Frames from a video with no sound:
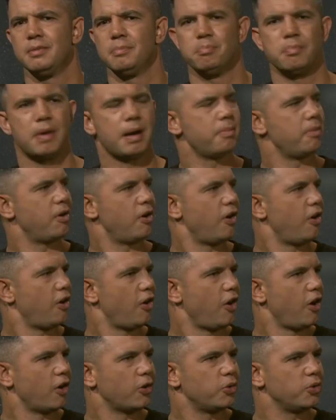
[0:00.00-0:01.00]
Mum,
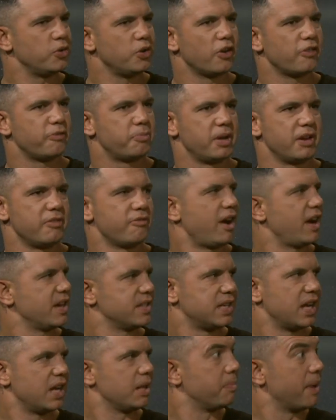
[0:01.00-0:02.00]
I could not have been
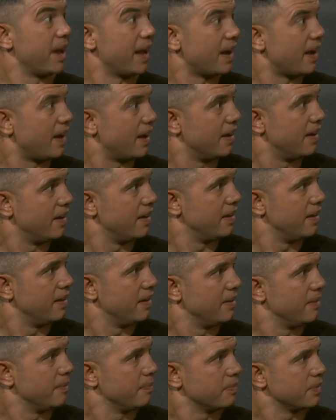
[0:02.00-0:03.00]
raised any better.
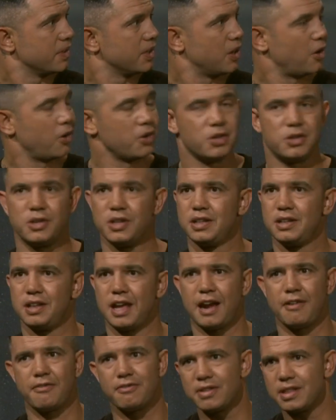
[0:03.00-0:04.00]
Mm. You know, you did
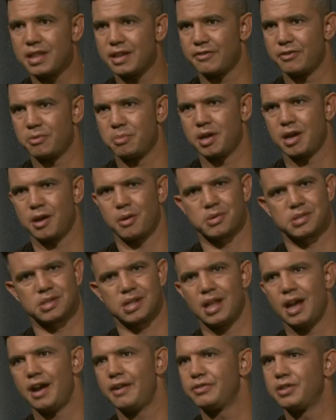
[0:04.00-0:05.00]
everything for me. I was
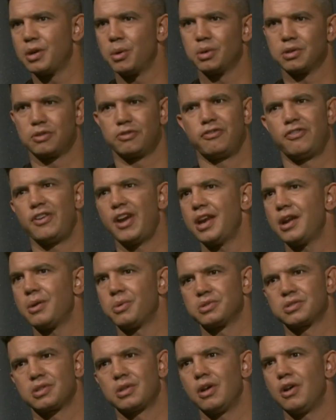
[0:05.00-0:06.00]
loved, I was fed, I
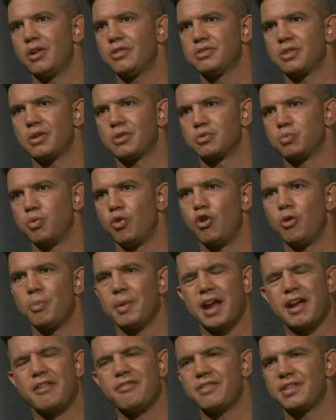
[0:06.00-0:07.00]
was clothed, I was warm.
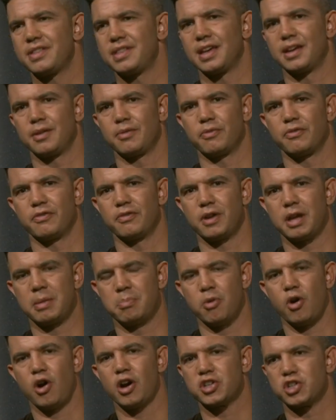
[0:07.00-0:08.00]
Everything
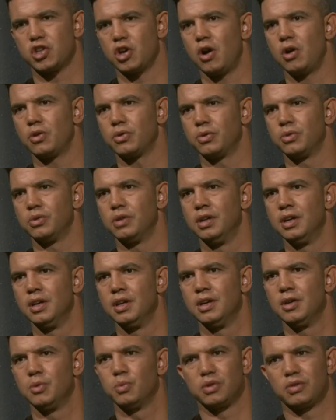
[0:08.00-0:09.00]
in my childhood
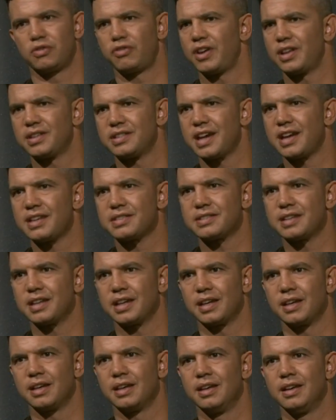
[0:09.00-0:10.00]
was
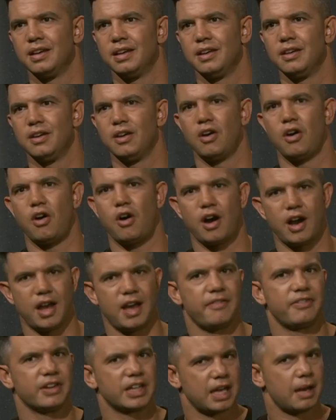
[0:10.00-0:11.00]
fantastic. I
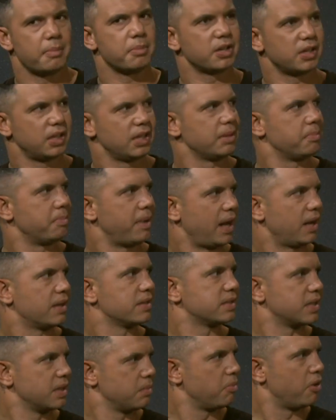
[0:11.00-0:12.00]
have a chemical
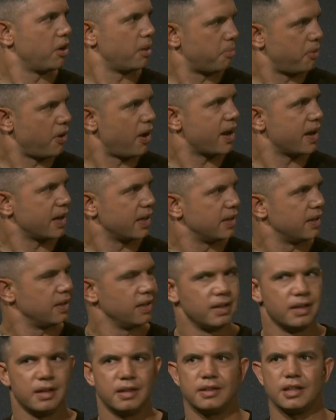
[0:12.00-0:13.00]
imbalance in my mm. brain. And this
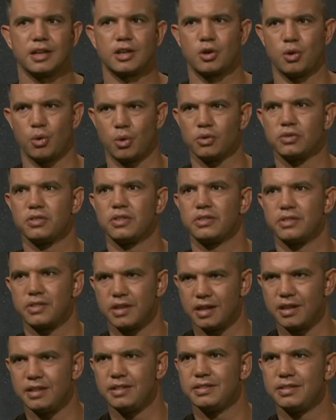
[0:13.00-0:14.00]
is a question that, causes
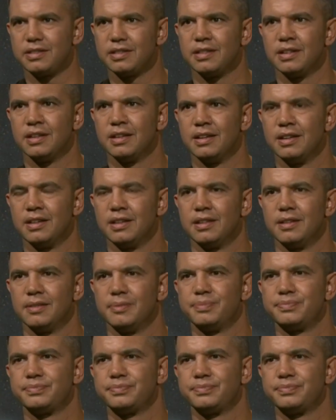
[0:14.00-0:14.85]
people these. are asking themselves.